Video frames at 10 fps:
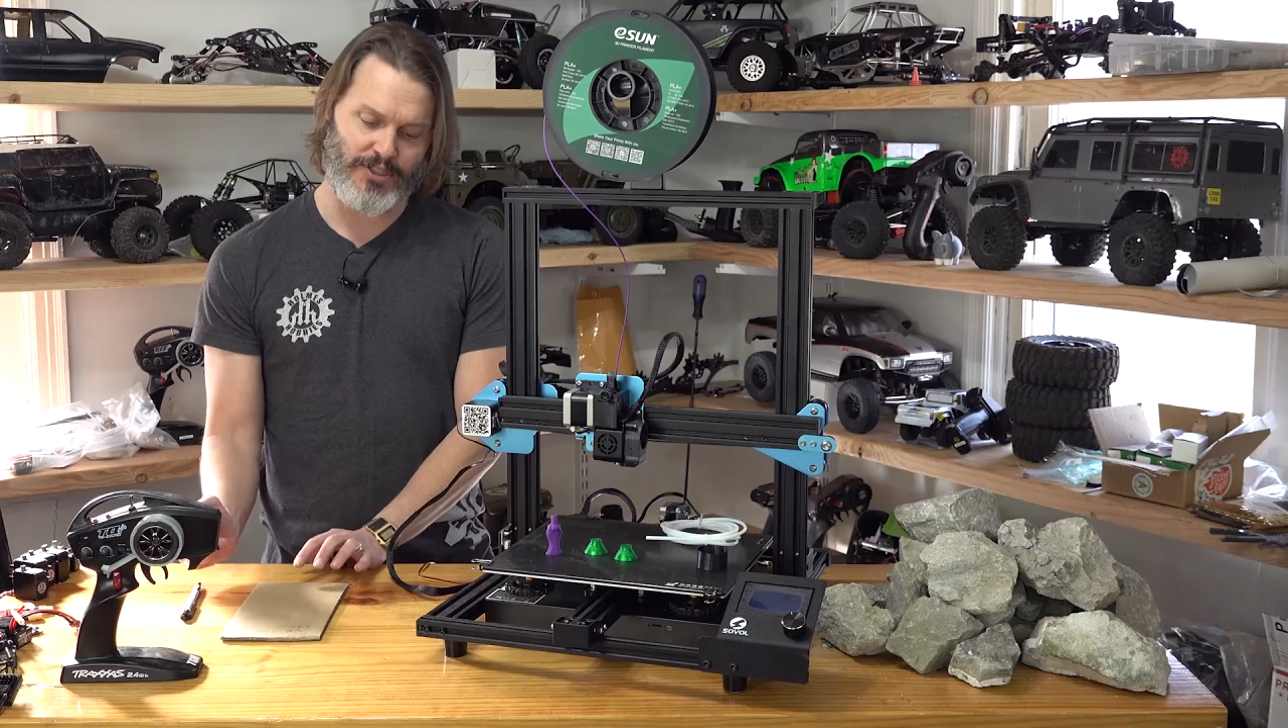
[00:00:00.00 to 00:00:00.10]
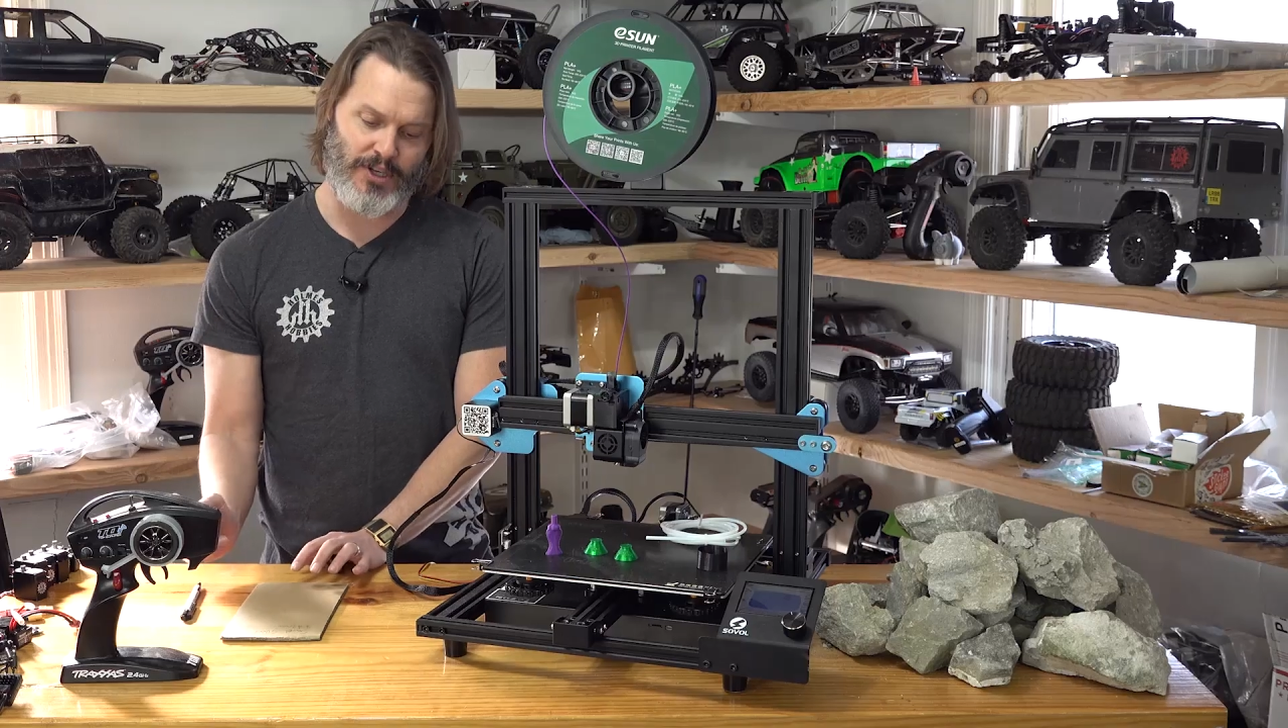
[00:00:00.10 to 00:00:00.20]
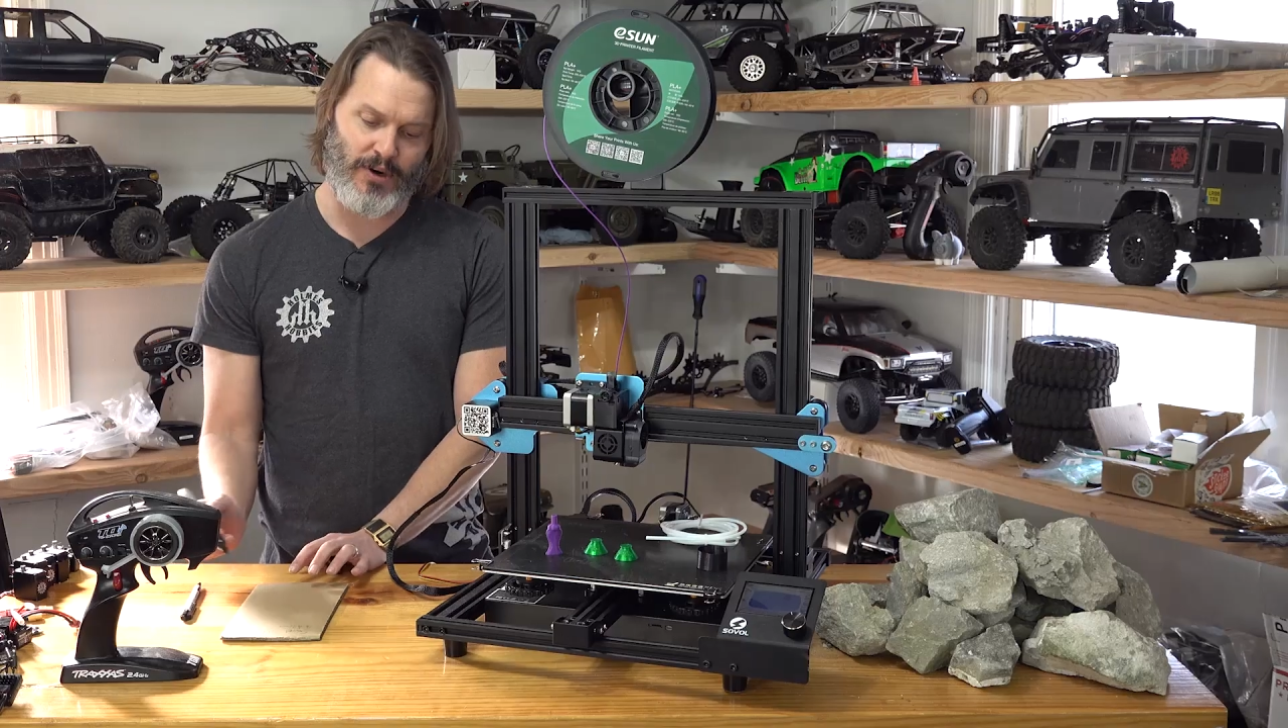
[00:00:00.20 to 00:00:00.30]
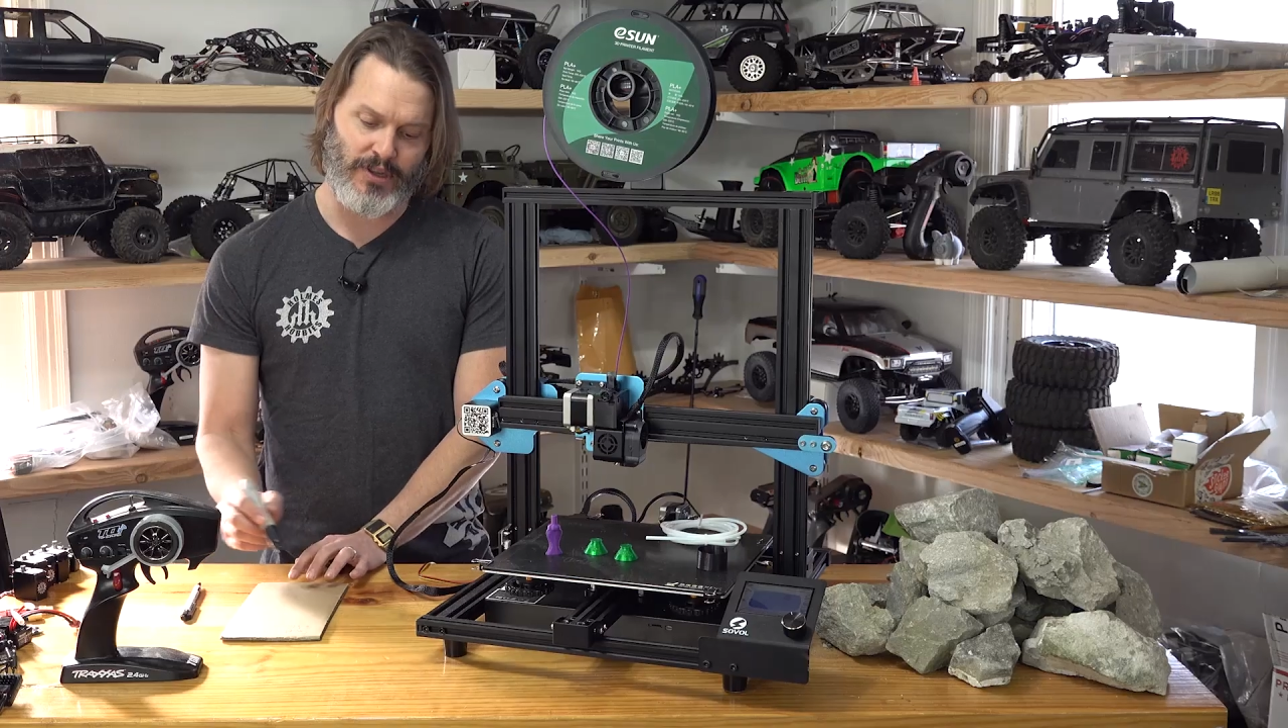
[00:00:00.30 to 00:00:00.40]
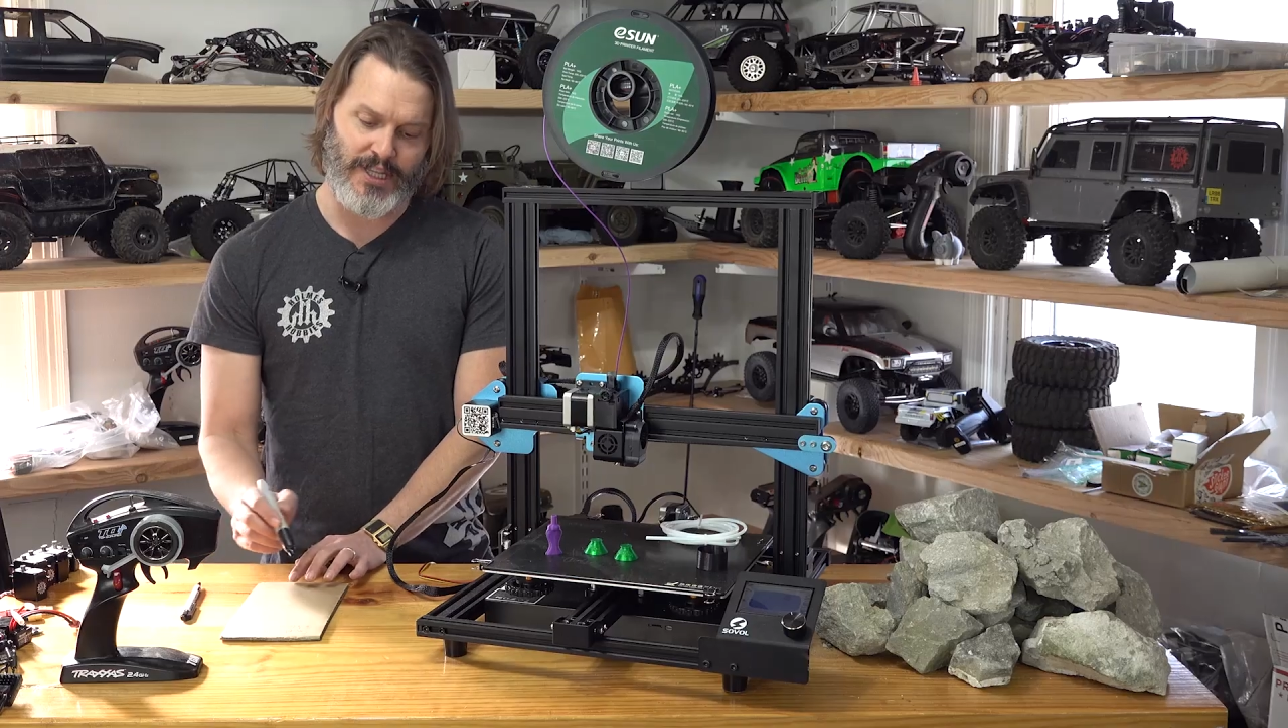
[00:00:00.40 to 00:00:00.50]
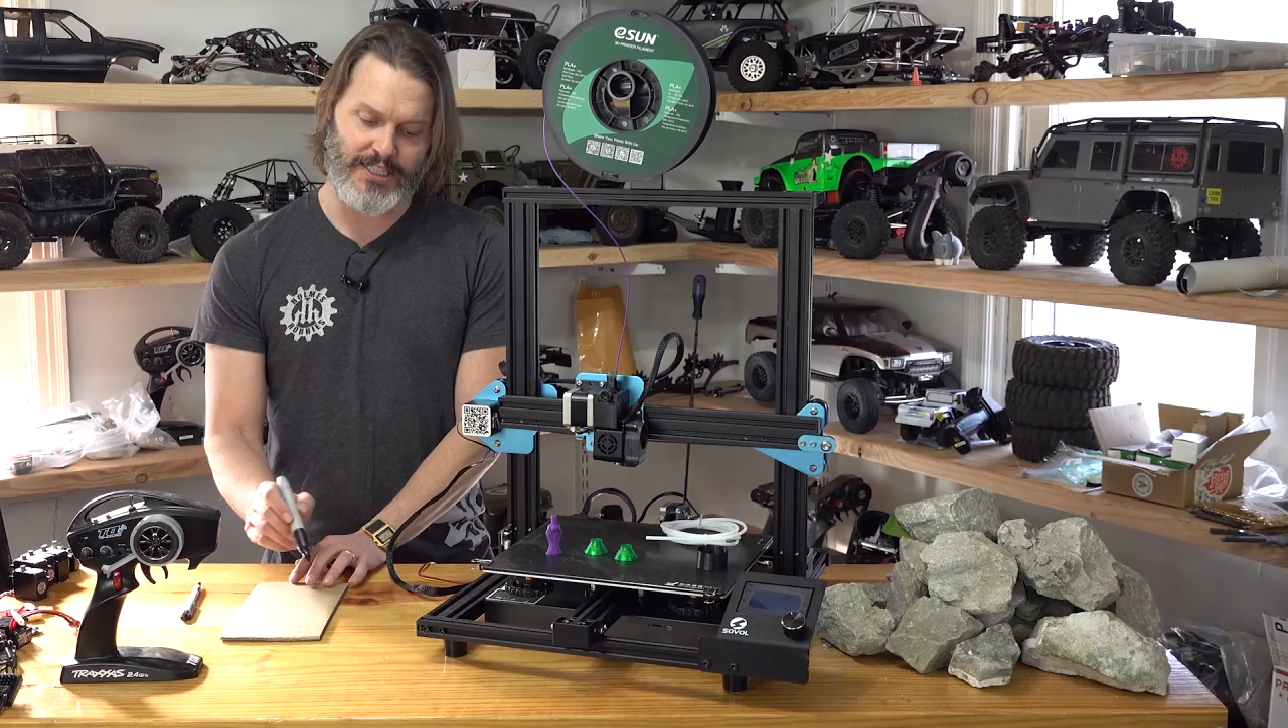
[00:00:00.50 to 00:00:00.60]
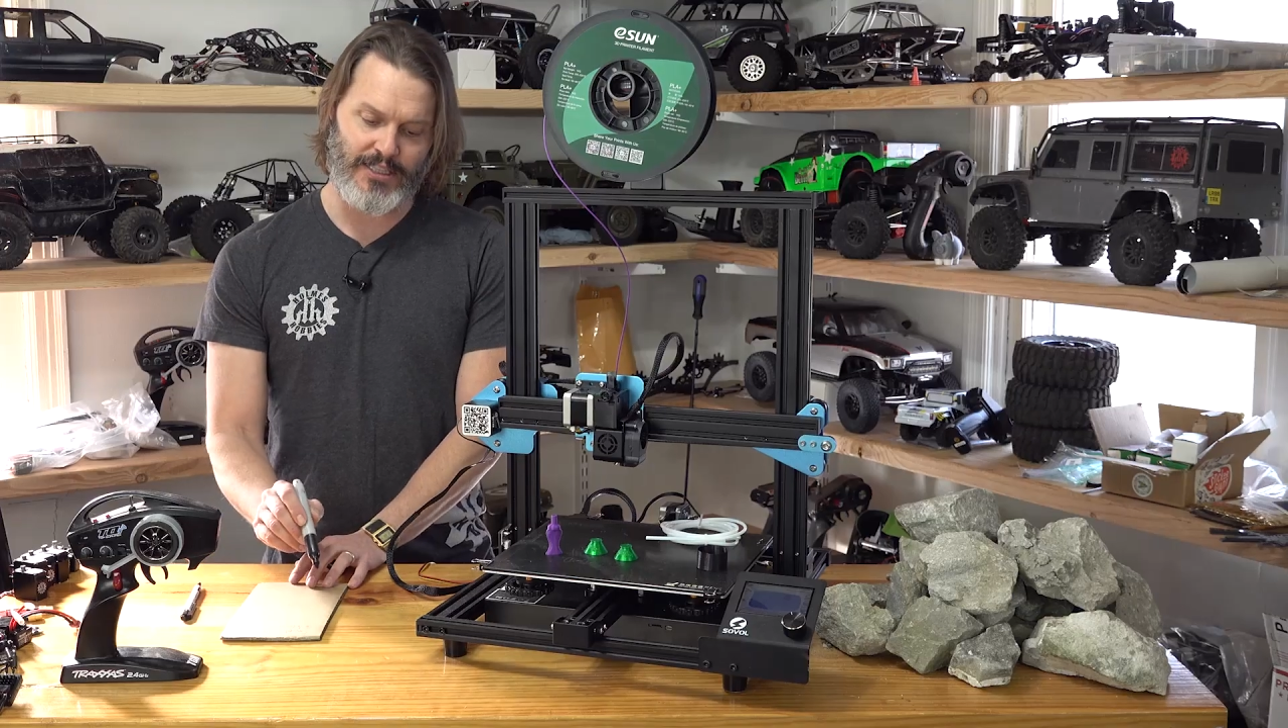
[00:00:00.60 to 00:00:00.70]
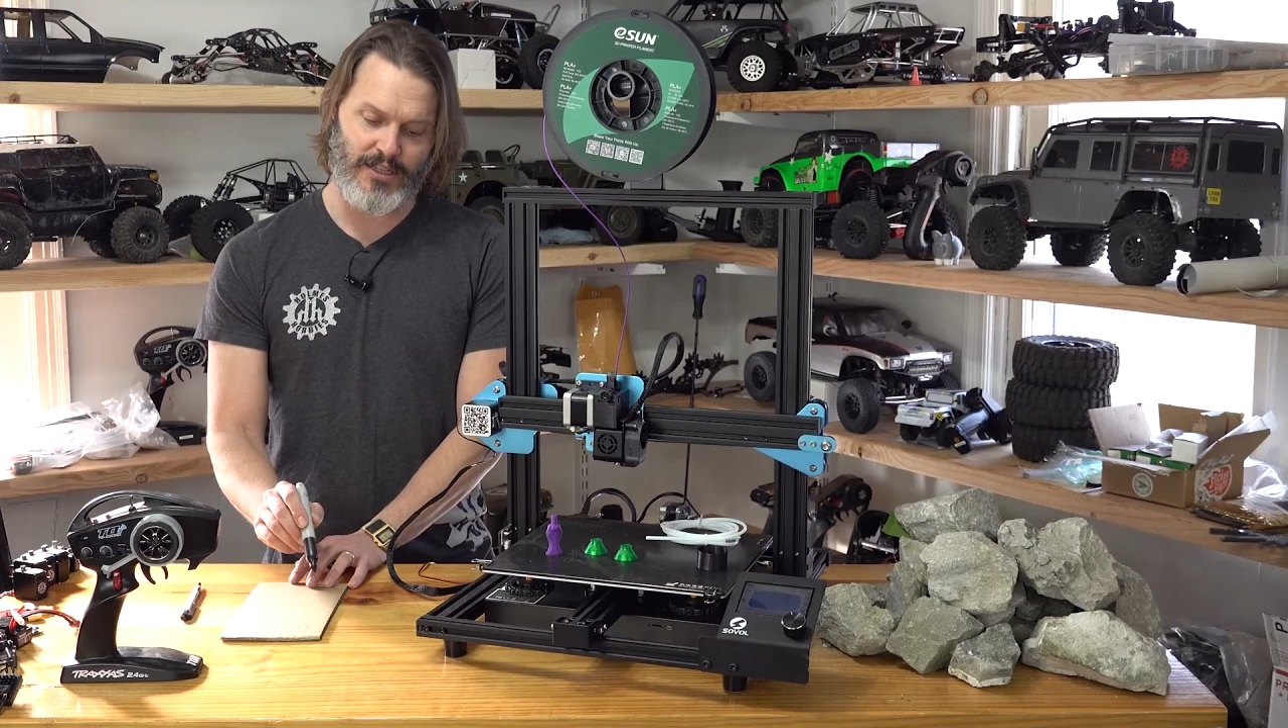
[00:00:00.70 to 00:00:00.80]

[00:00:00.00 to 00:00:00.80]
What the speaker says: So let's